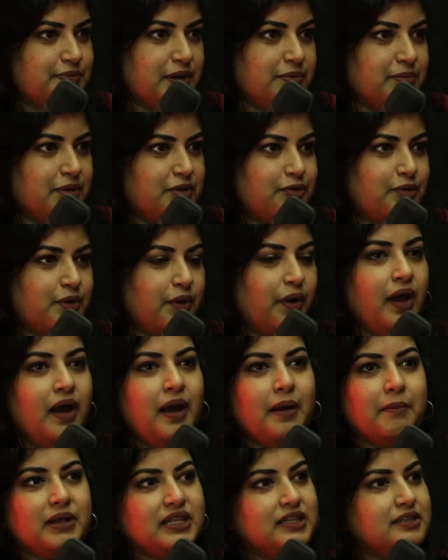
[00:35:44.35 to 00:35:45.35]
before,
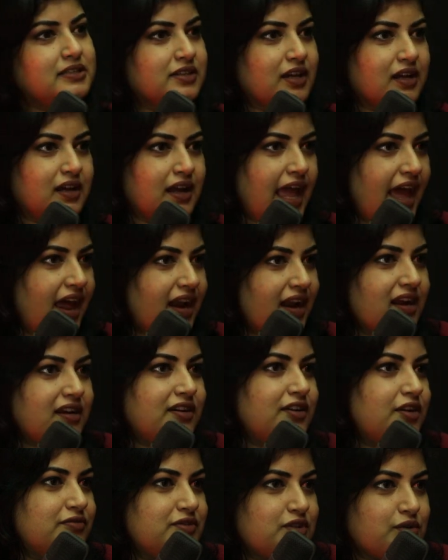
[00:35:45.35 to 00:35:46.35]
but this character
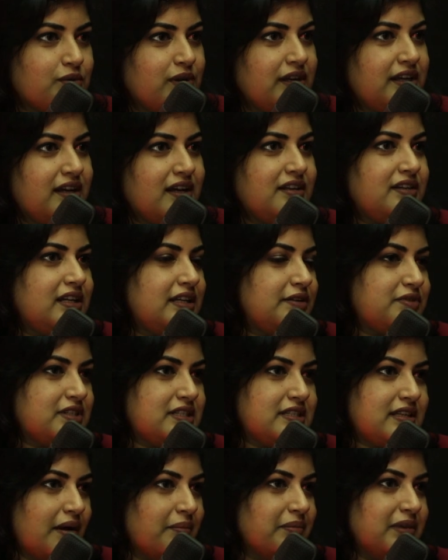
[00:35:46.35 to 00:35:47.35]
of Juliet, it was
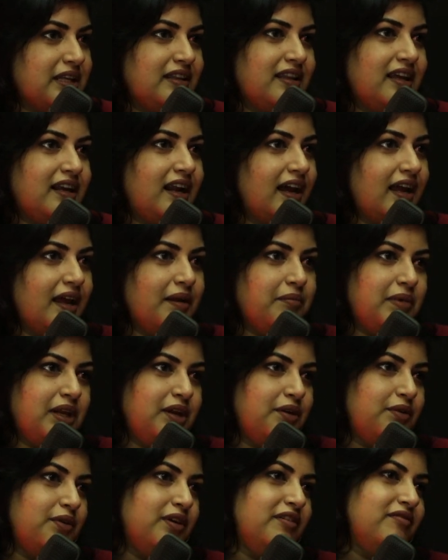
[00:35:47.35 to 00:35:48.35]
something that I had been
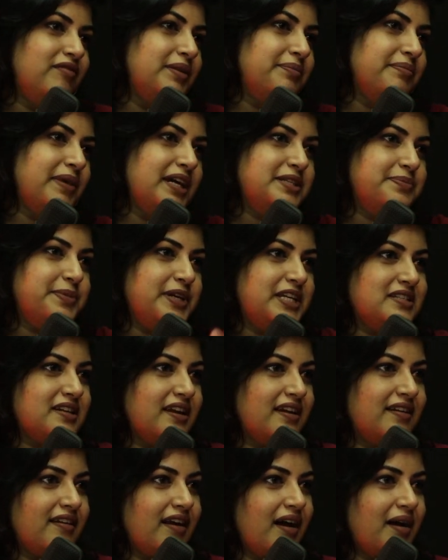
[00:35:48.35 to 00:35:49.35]
doing with my speech
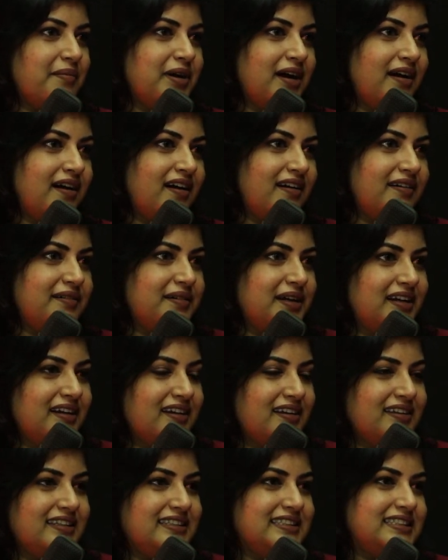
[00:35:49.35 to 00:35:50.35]
and drama uh,
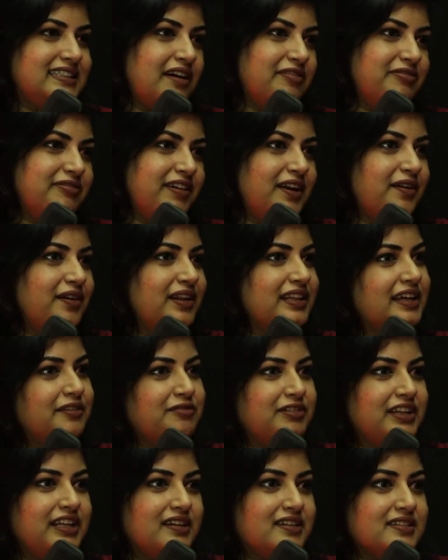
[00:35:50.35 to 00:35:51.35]
okay. stuff and all that
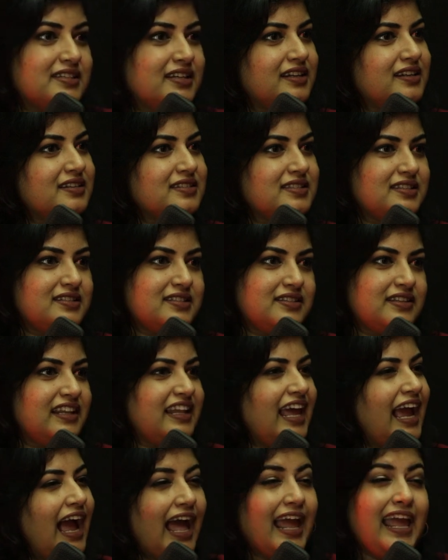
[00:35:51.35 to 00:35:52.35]
for years and years. This
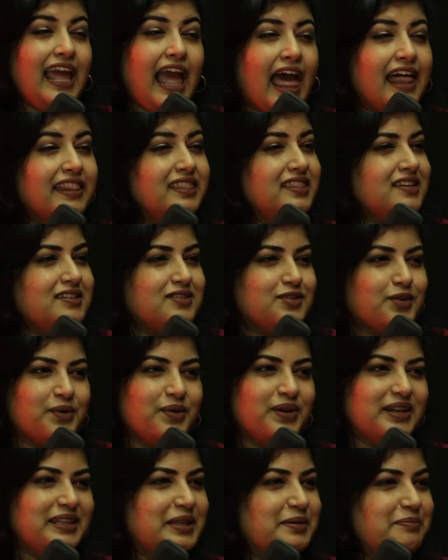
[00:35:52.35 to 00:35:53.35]
like I had this role
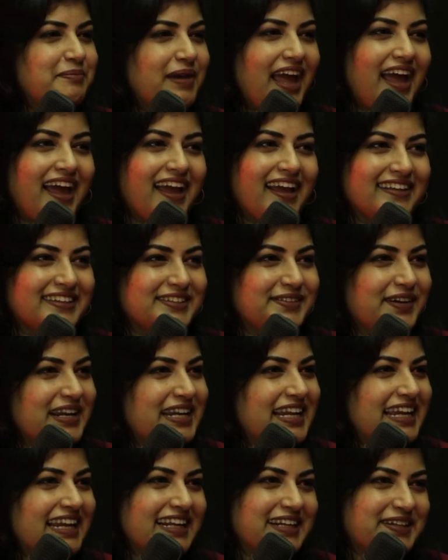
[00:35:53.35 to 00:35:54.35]
in the bag, so I
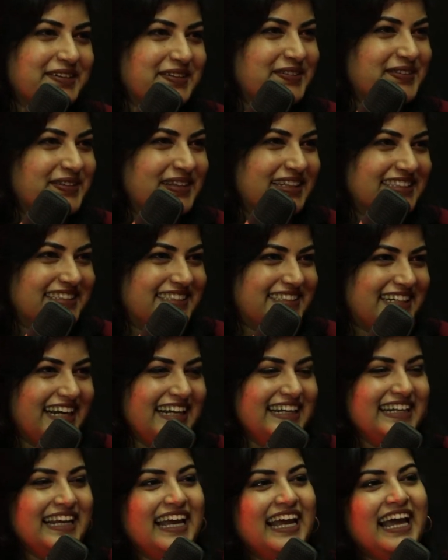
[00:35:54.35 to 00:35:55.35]
needed to do this, right?
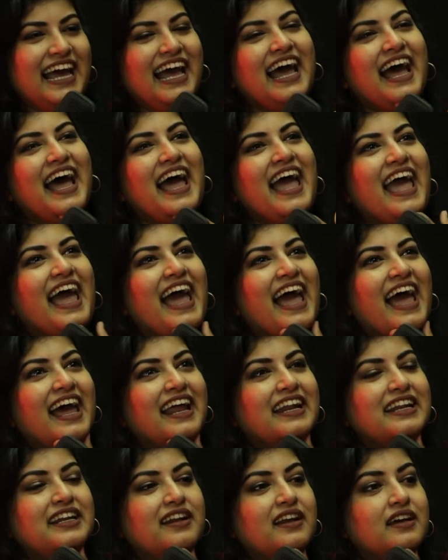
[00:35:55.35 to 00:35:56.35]
Okay.
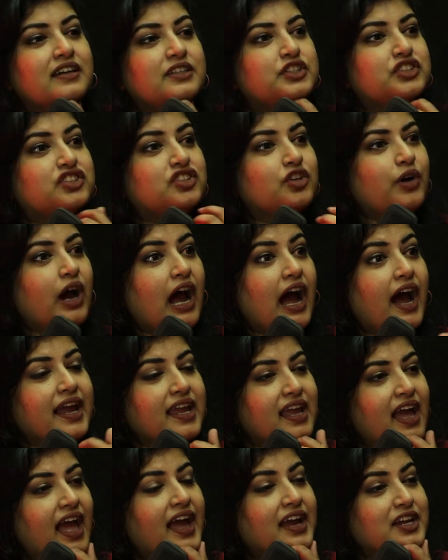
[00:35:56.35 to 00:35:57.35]
And so
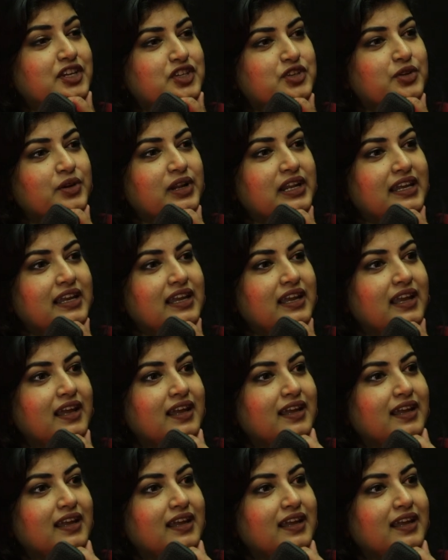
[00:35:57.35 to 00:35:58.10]
I actually